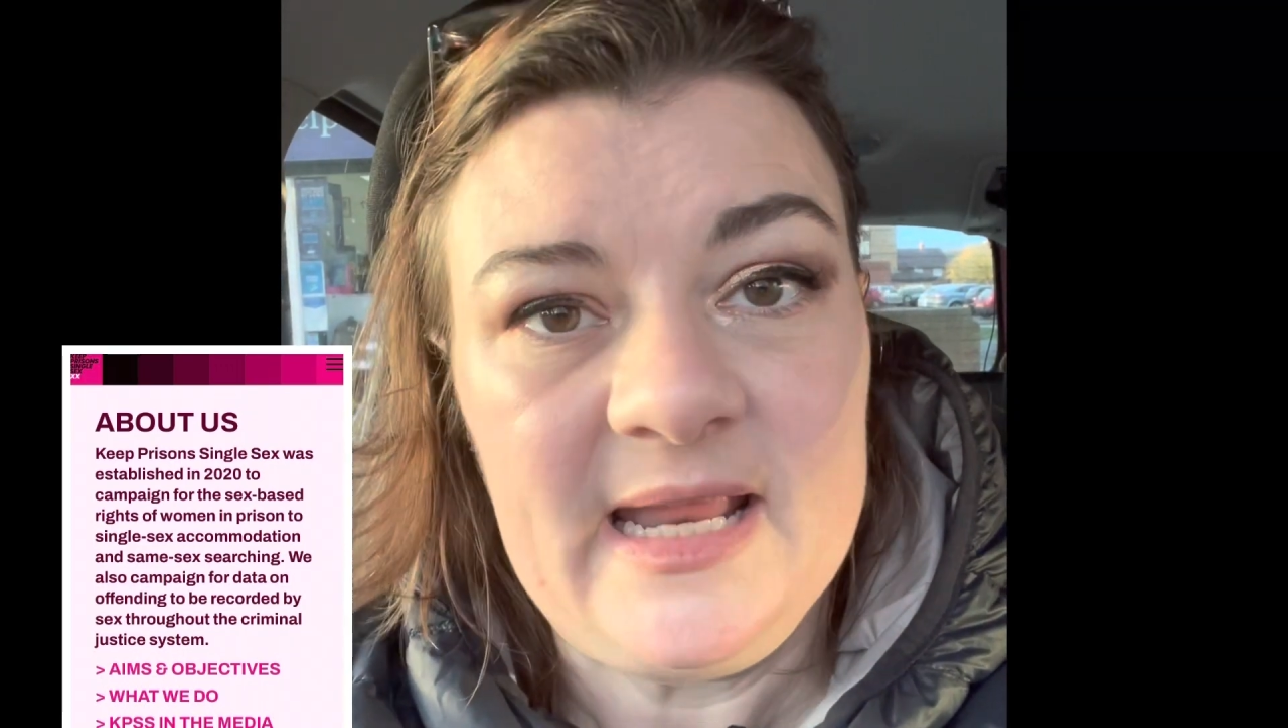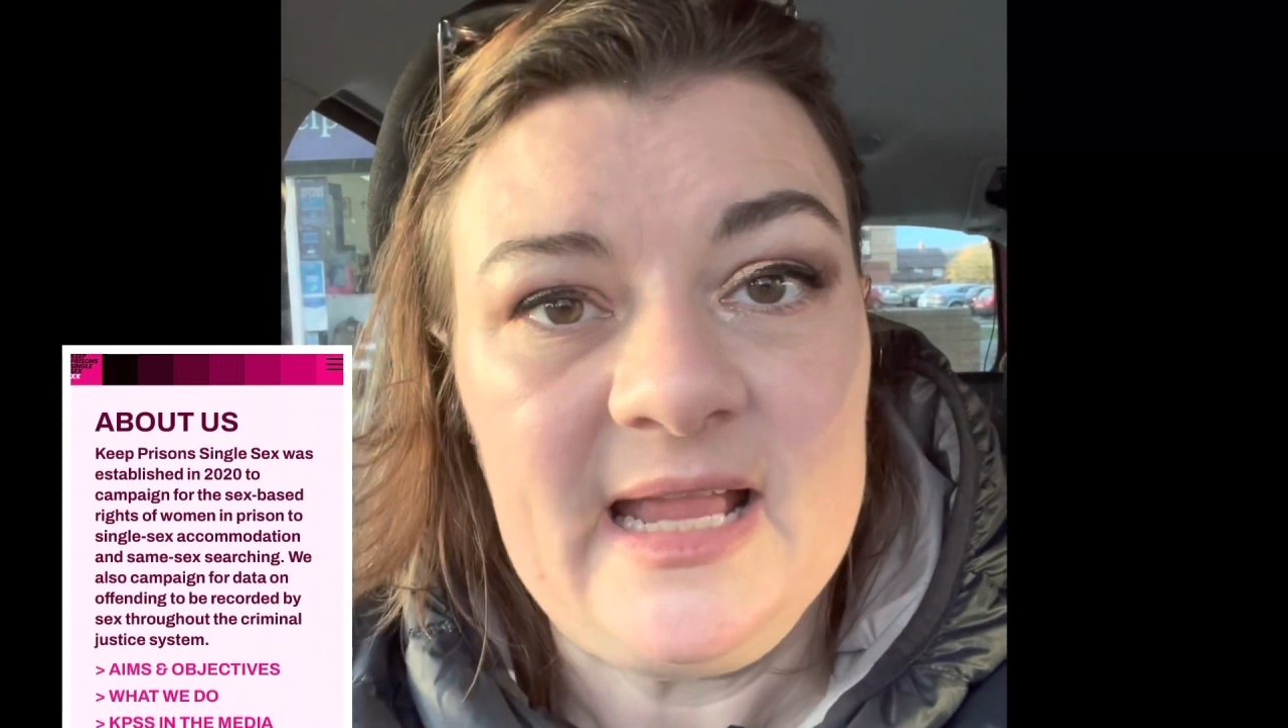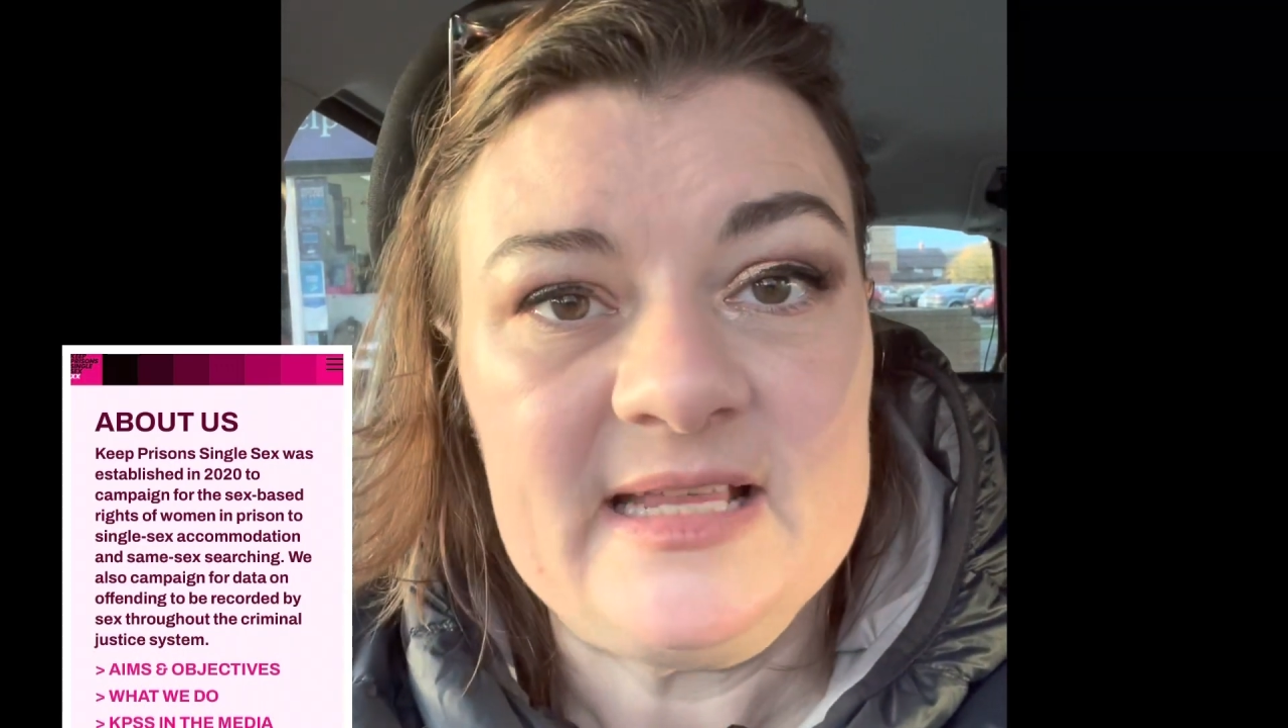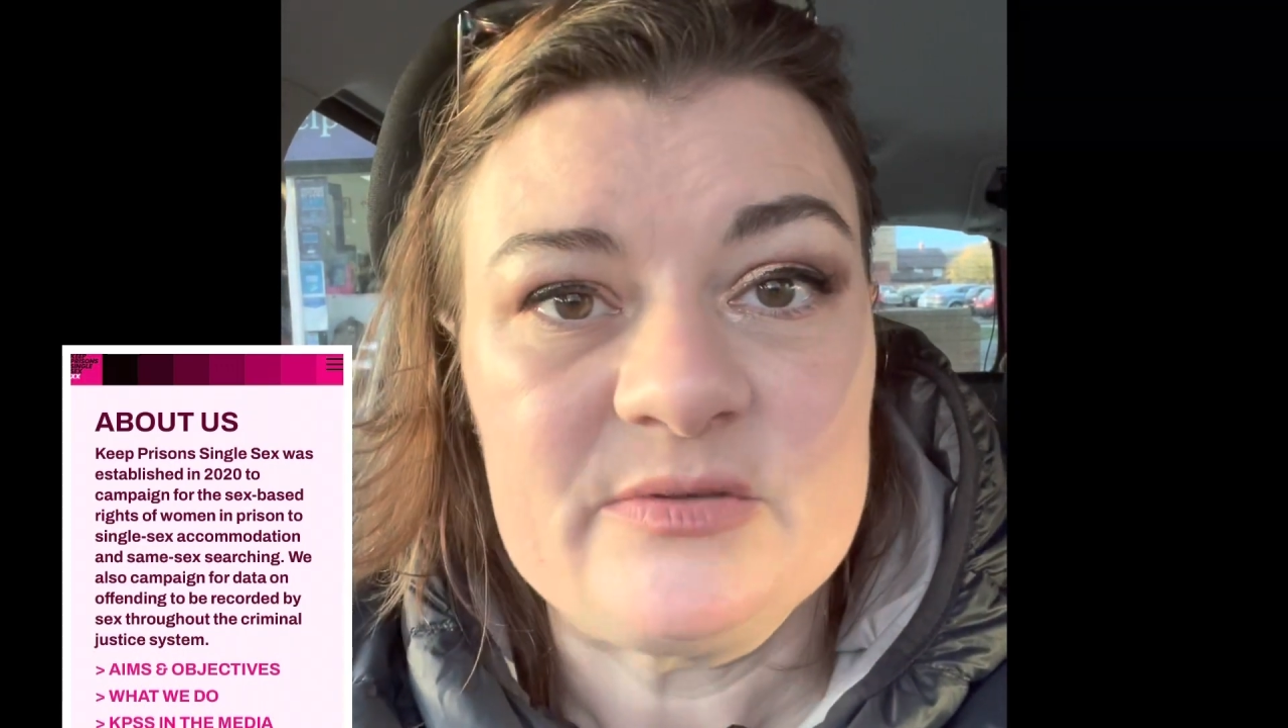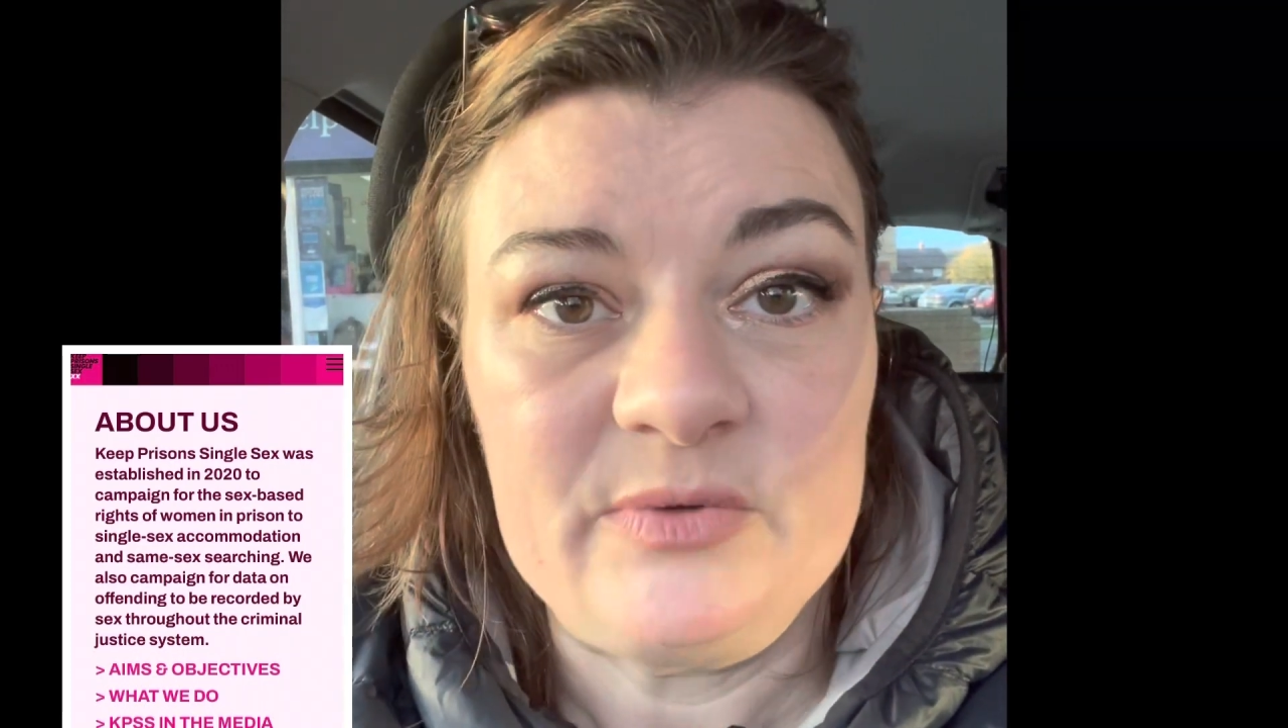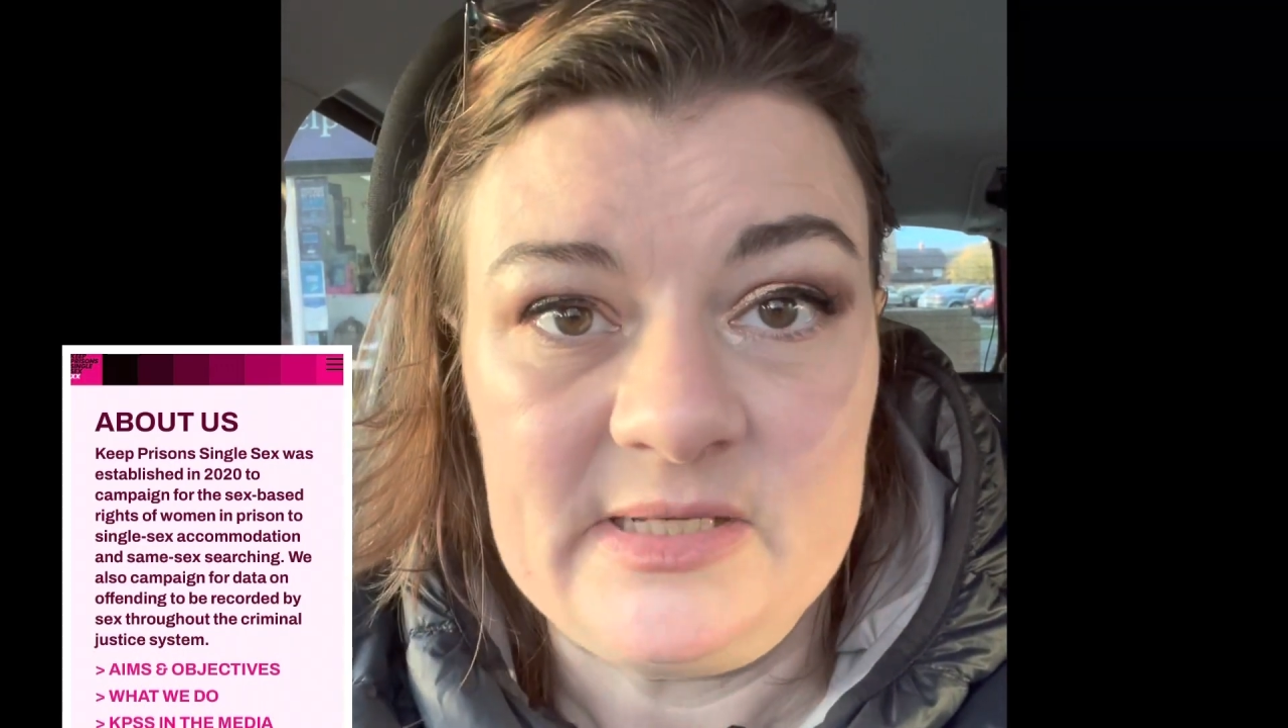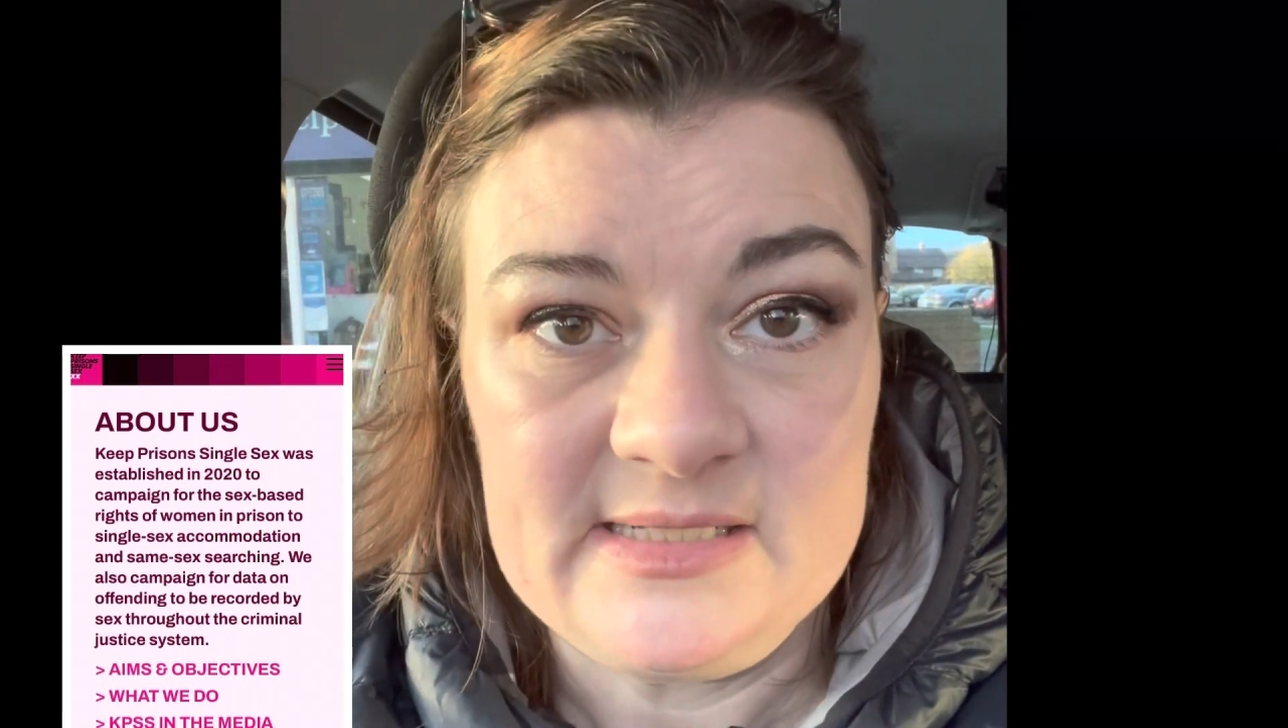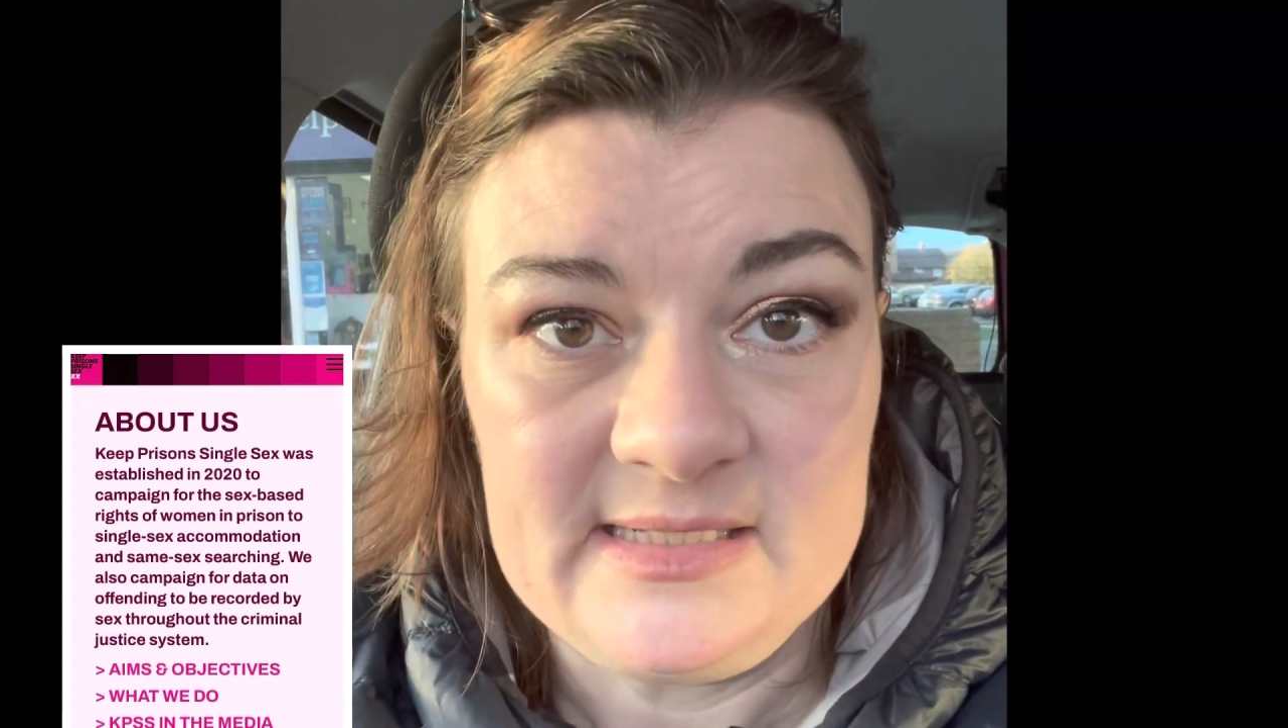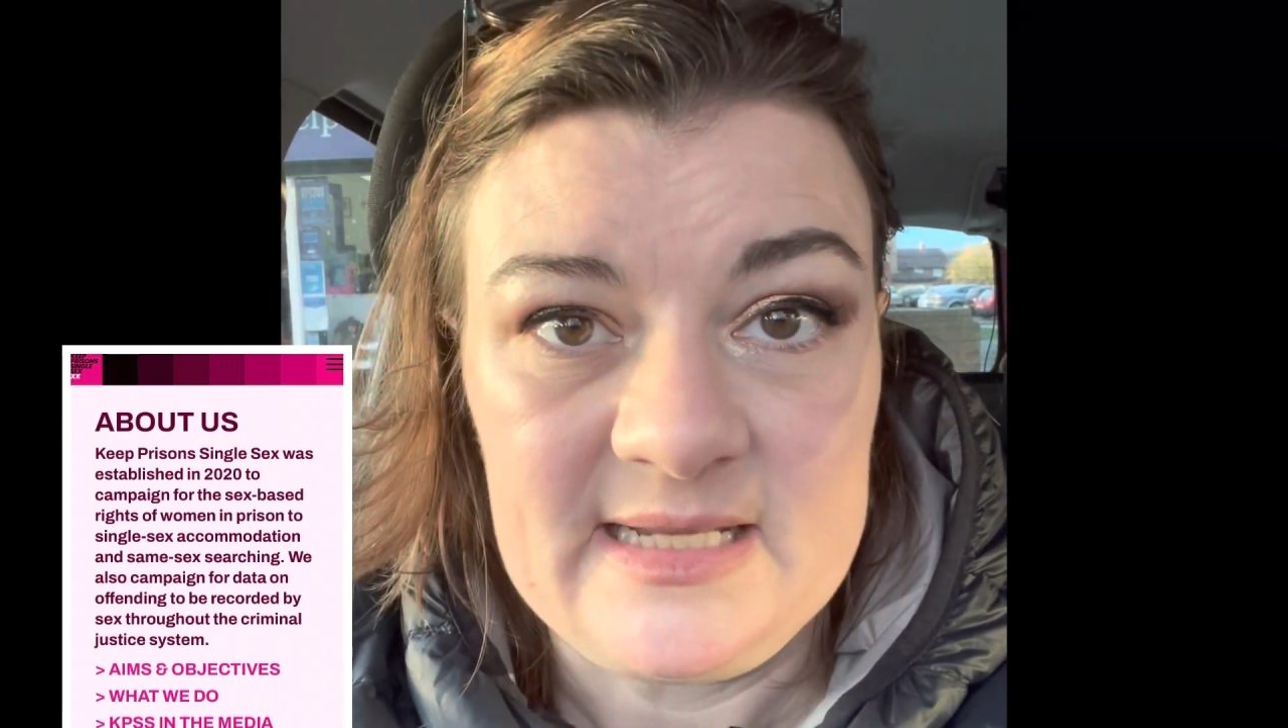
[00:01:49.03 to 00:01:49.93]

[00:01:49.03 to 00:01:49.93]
has written a